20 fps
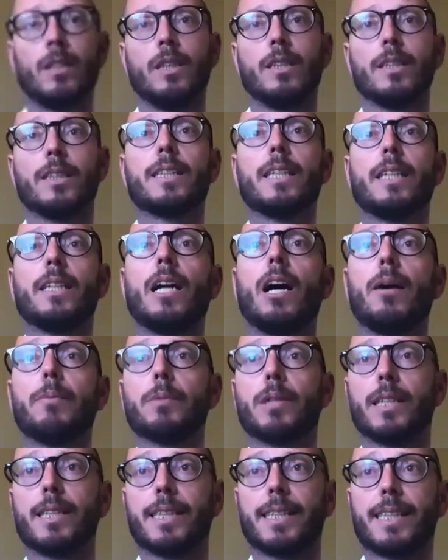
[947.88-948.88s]
So now I'm
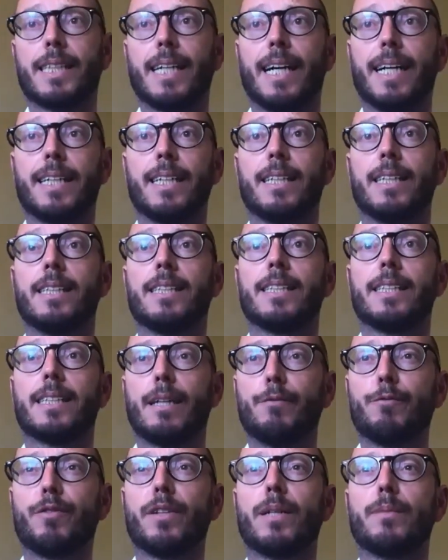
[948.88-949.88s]
going to say
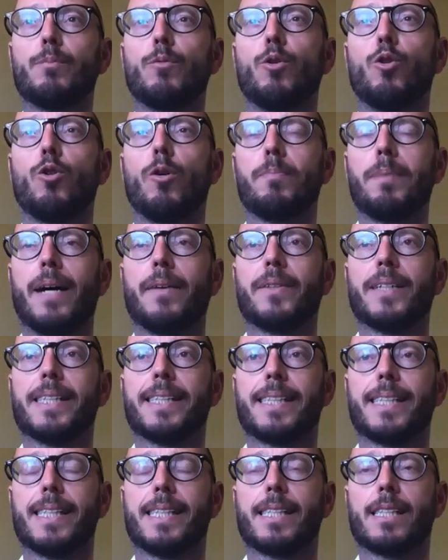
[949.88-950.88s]
something more about
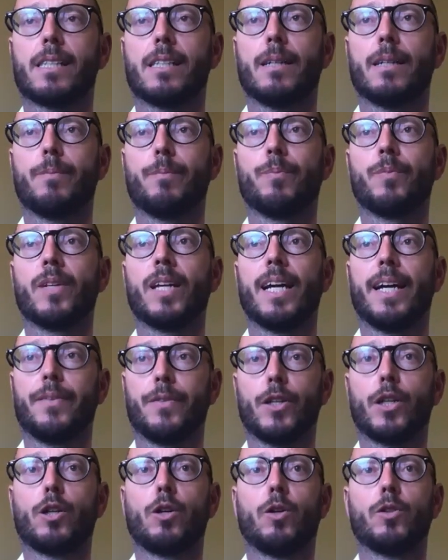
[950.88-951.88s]
this system in
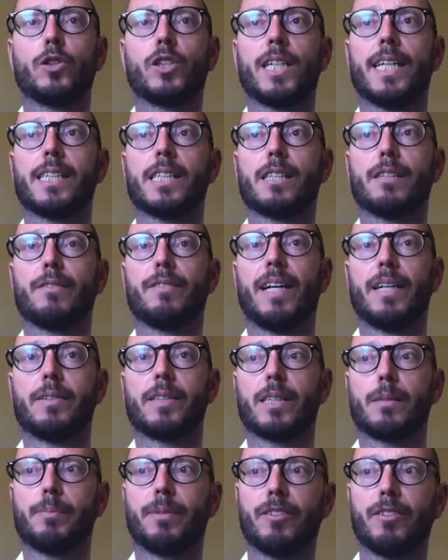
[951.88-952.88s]
the context of our
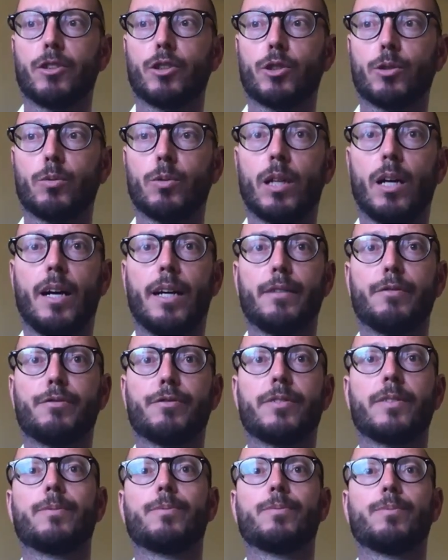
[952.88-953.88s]
spiritual
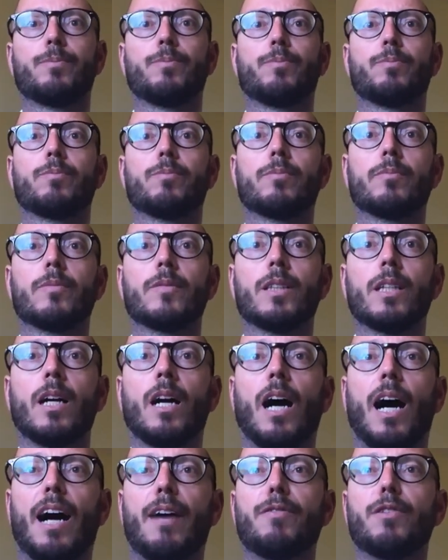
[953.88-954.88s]
life.
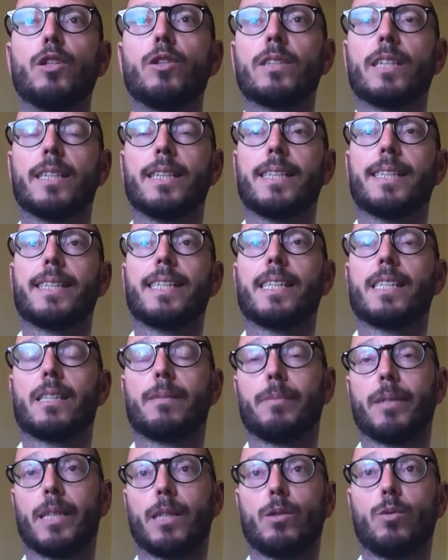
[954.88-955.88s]
I've looked at the
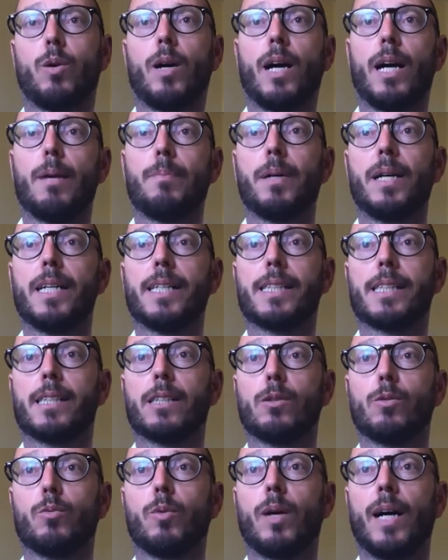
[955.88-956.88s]
system in quite a
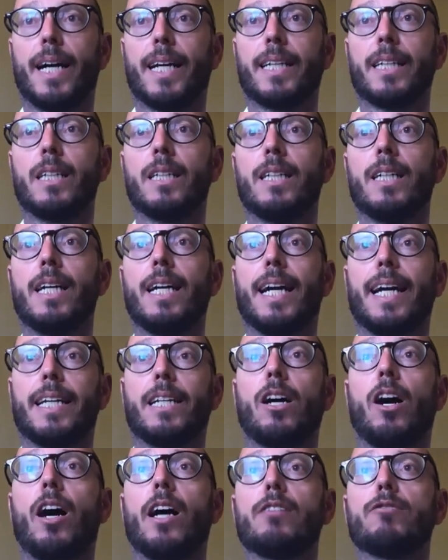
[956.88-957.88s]
personal way, in
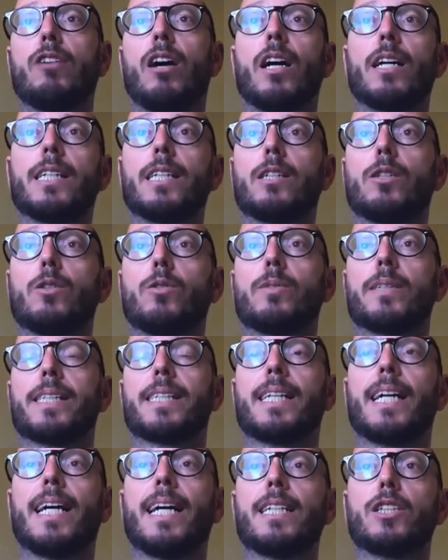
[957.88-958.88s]
hierarchical
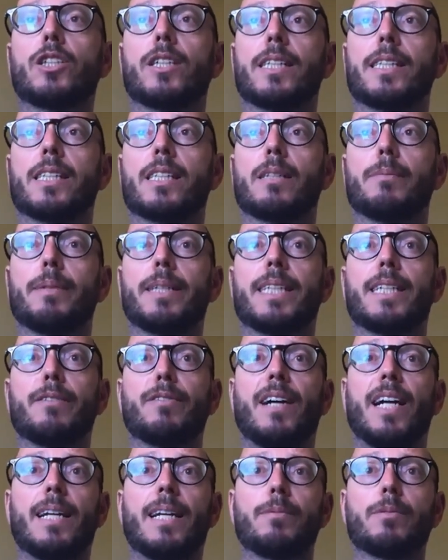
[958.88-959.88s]
stages to be
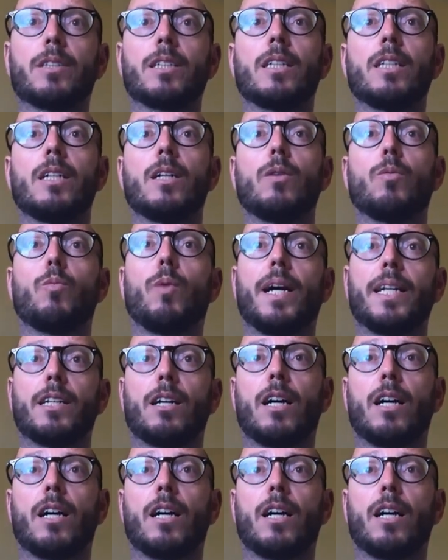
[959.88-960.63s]
developed one